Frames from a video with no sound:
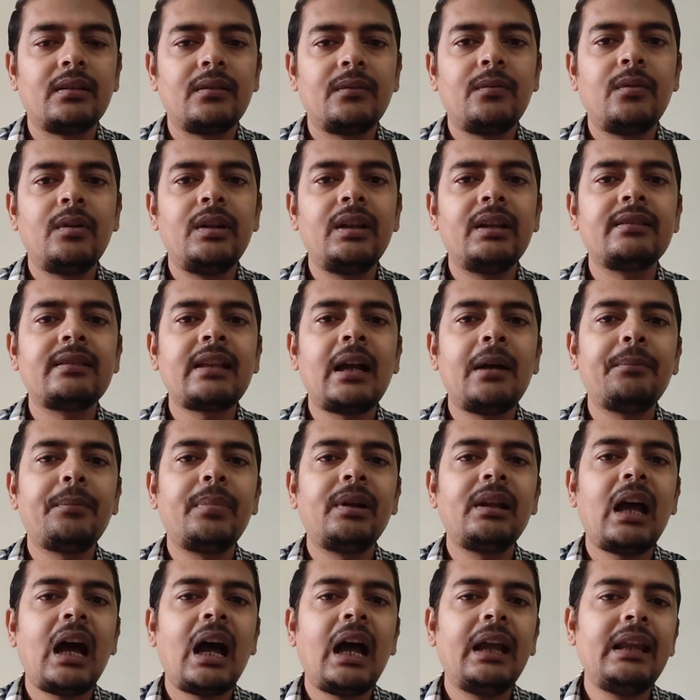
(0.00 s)
For example,
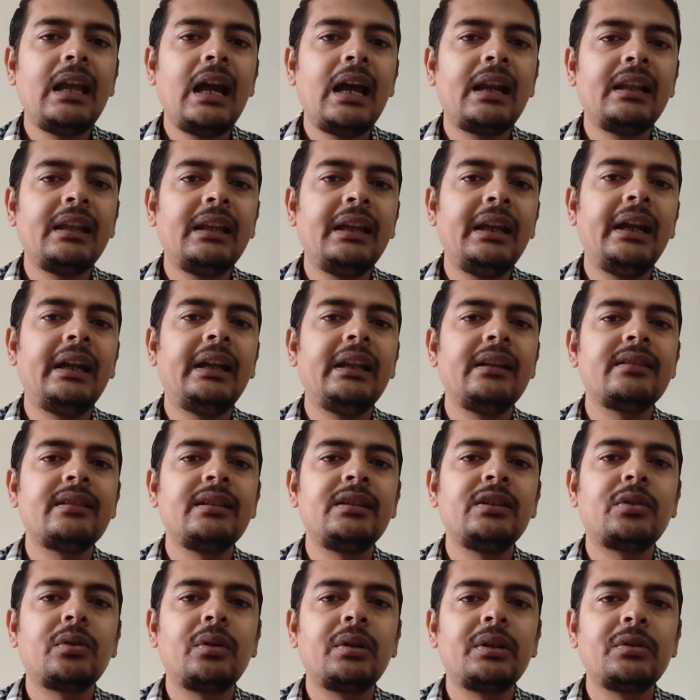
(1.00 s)
IR8 is
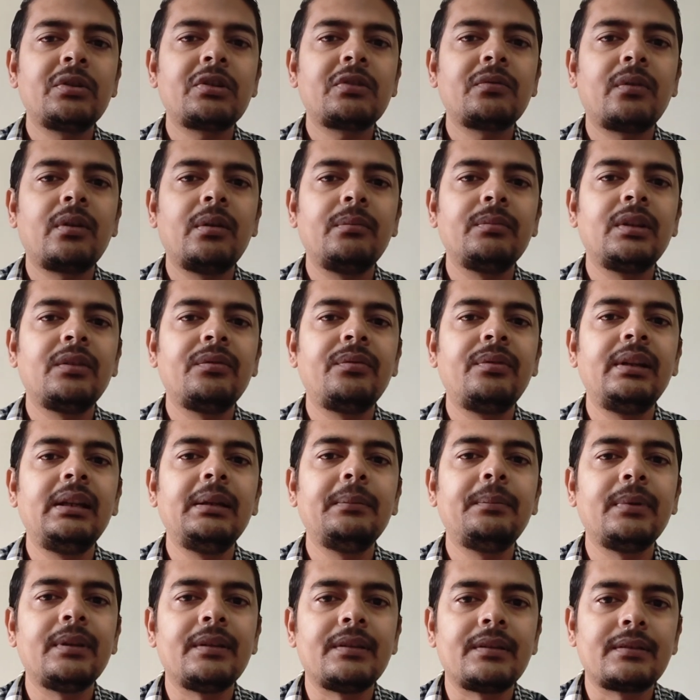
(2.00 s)
introduced from the
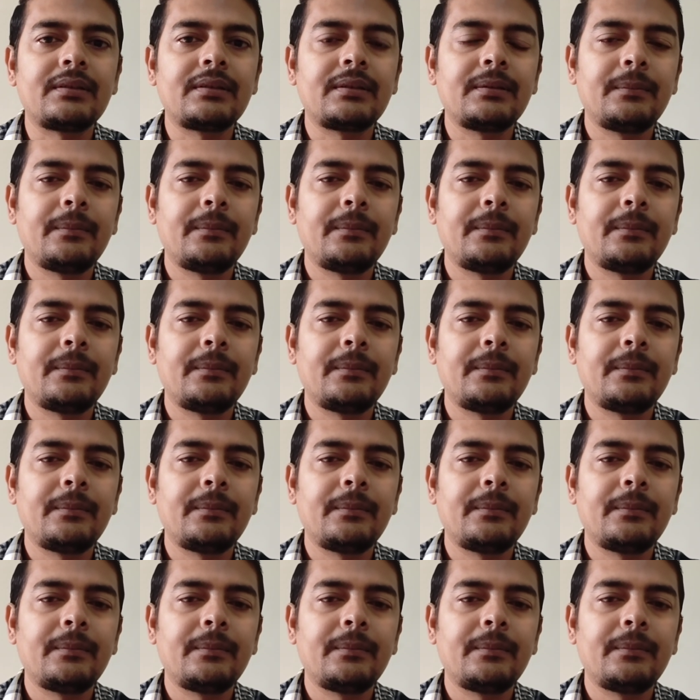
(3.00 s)
Philippines.